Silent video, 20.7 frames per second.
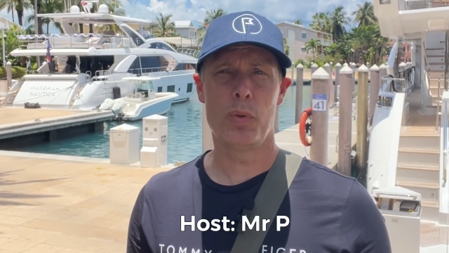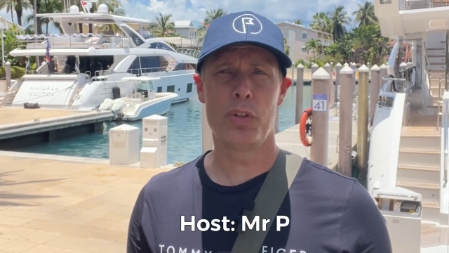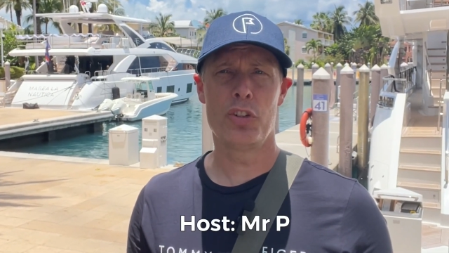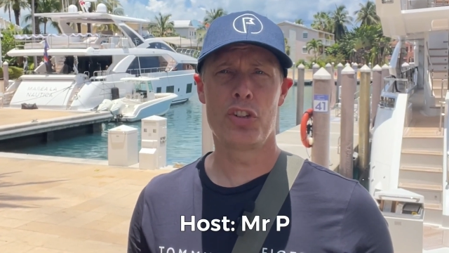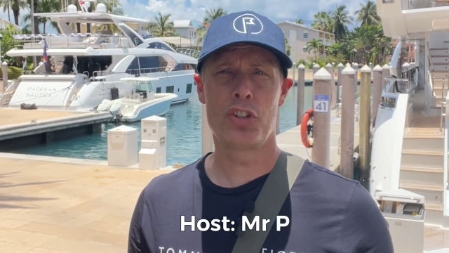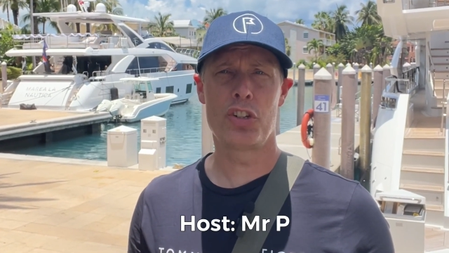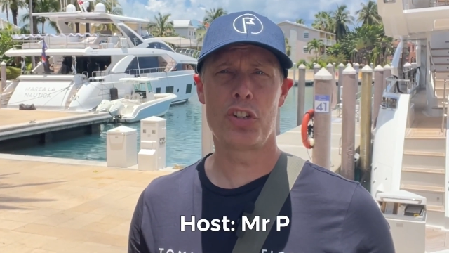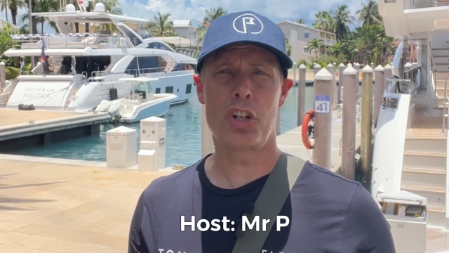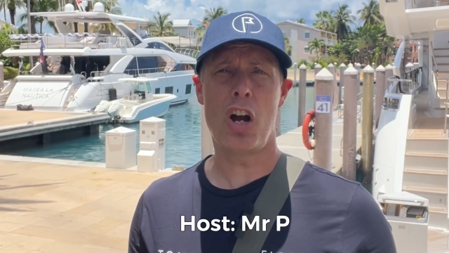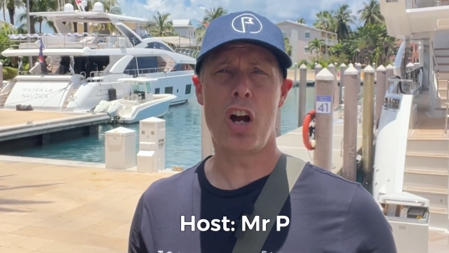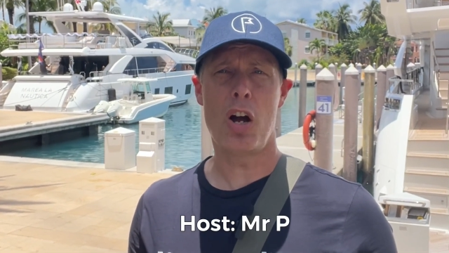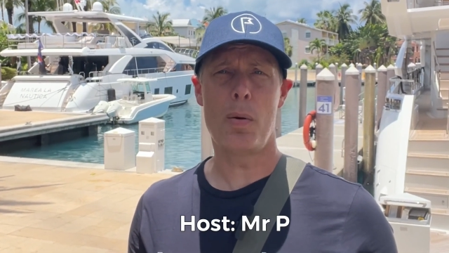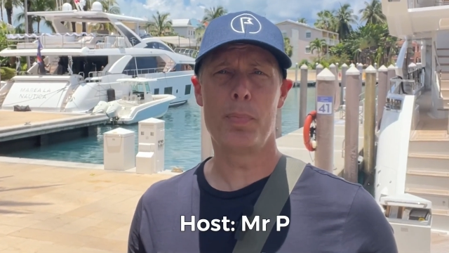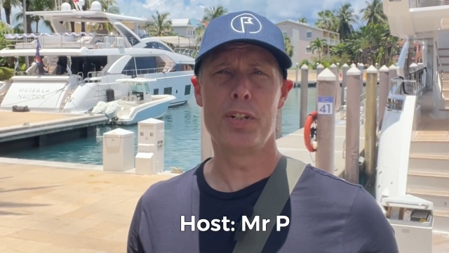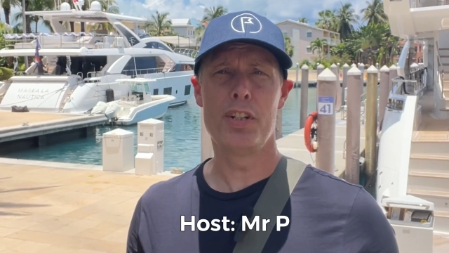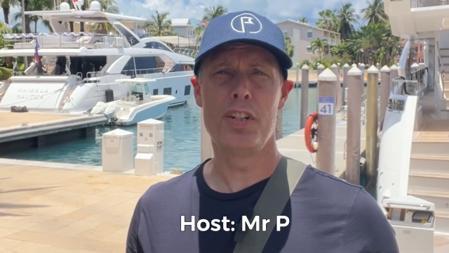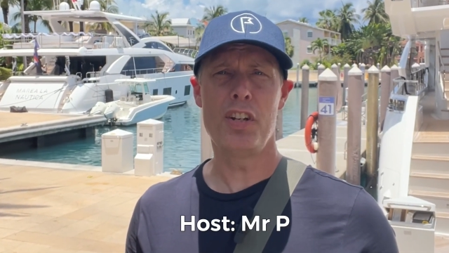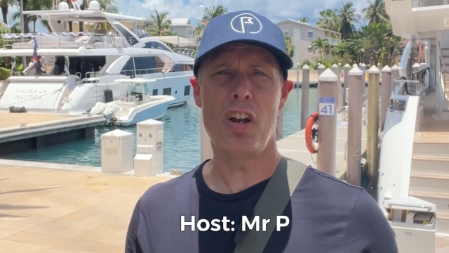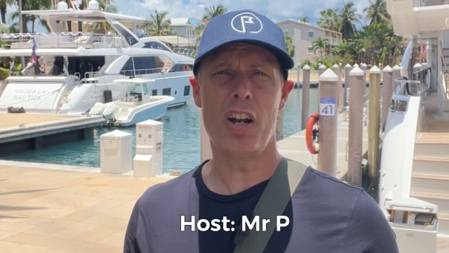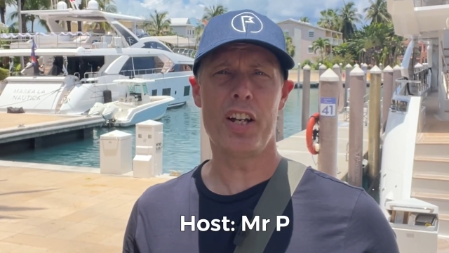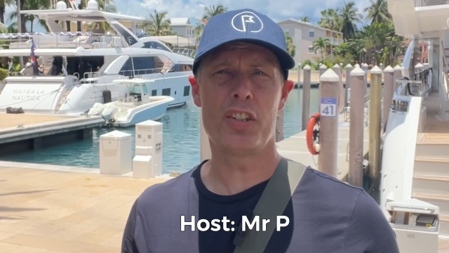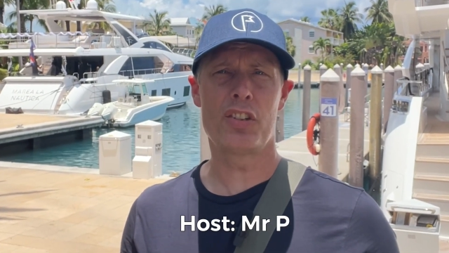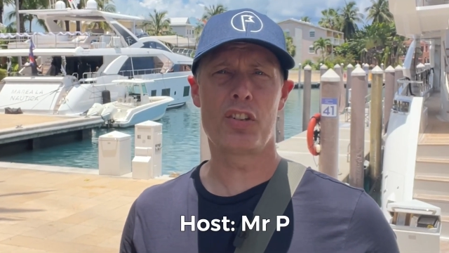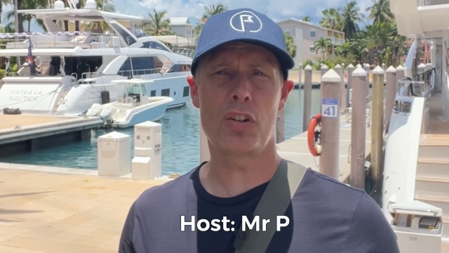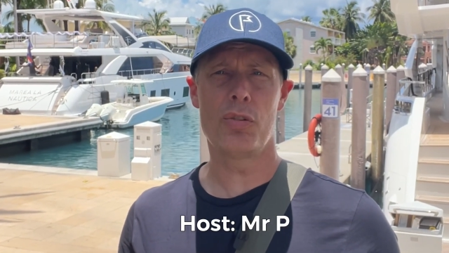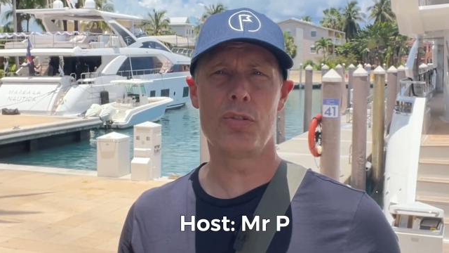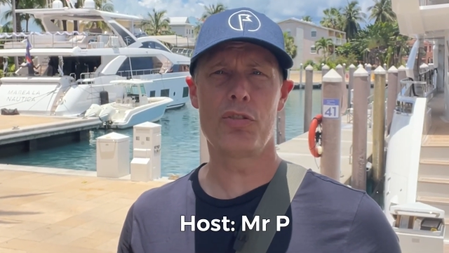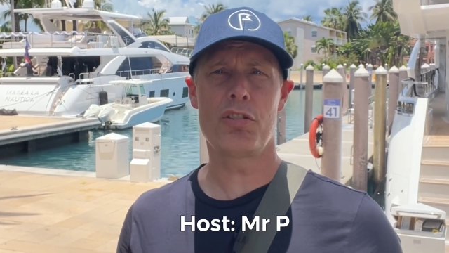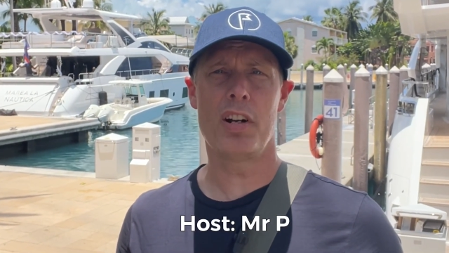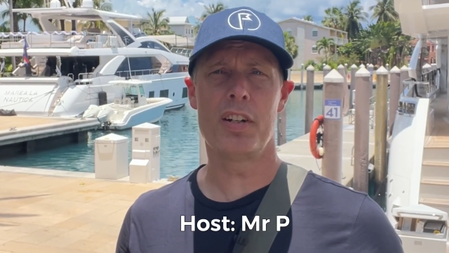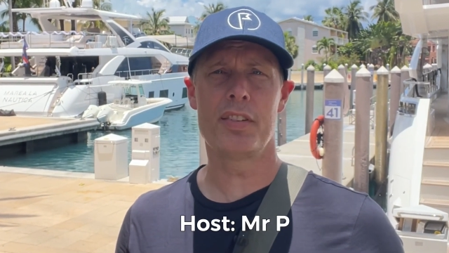with sharp, nice
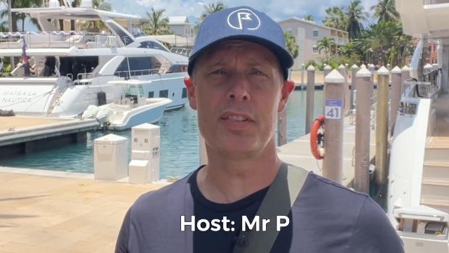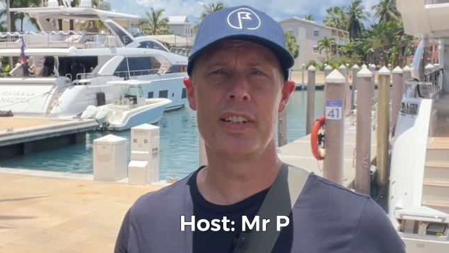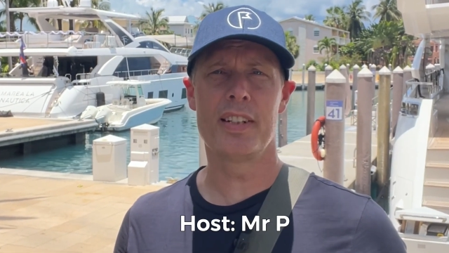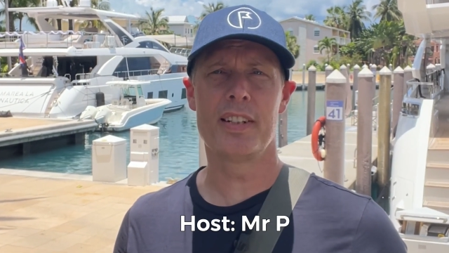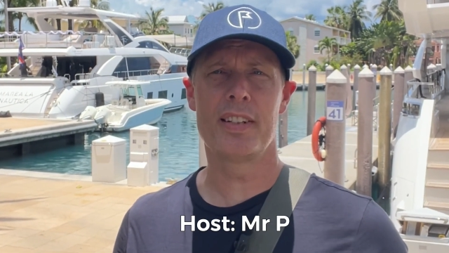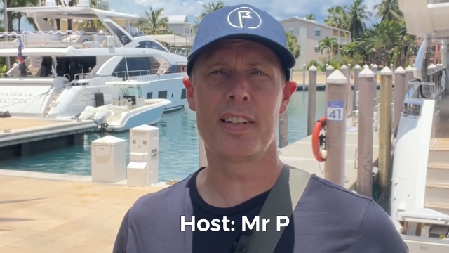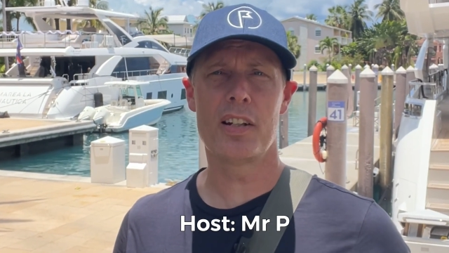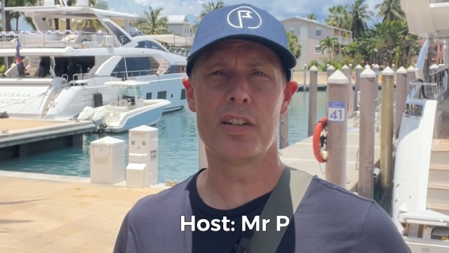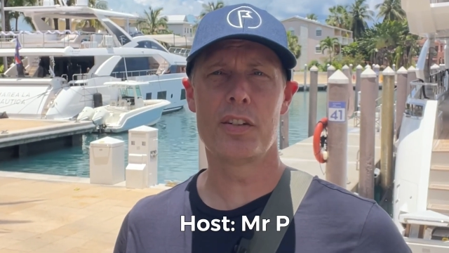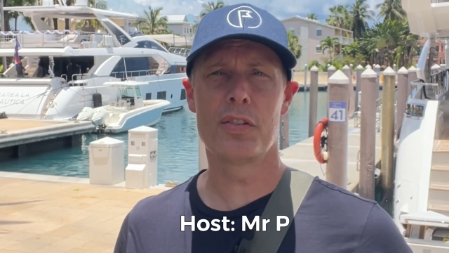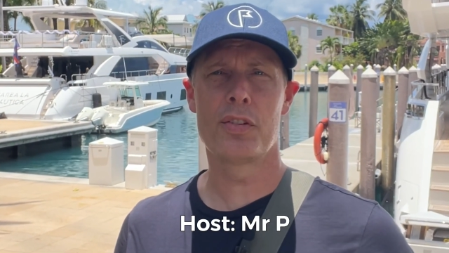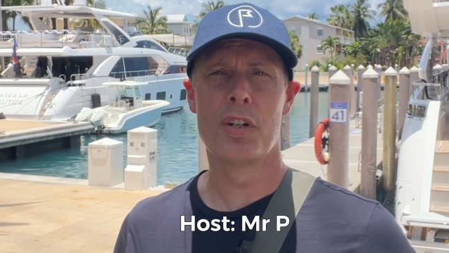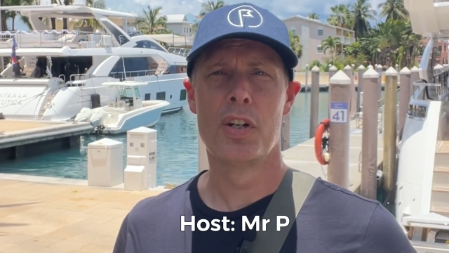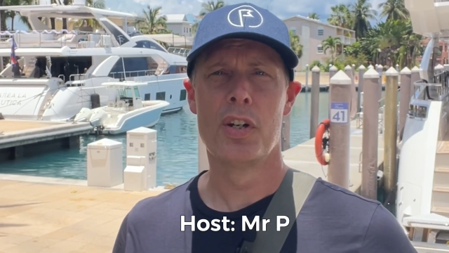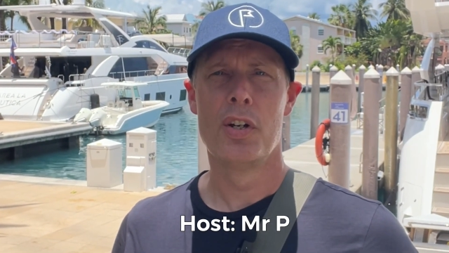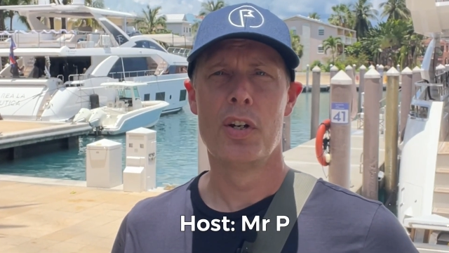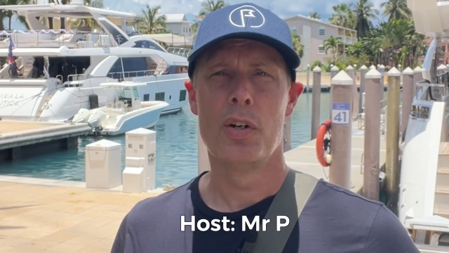contrasting colours